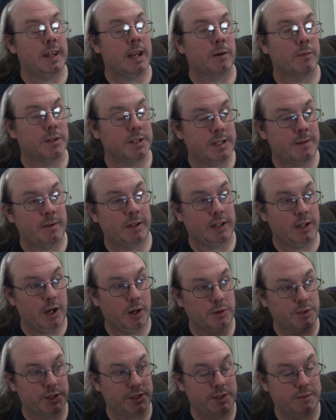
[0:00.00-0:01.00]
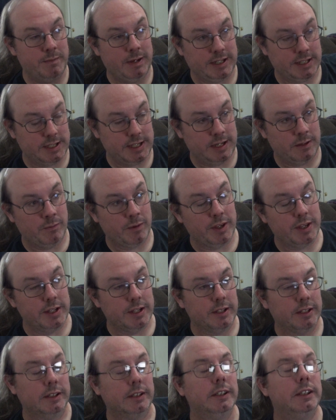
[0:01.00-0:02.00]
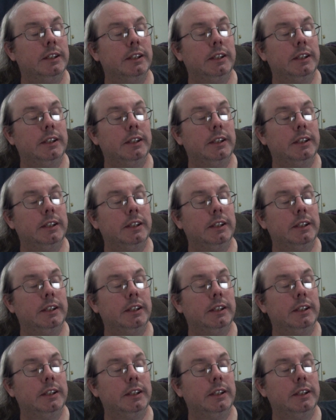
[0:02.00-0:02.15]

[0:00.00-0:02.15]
there were some of the ghosts mixed in with the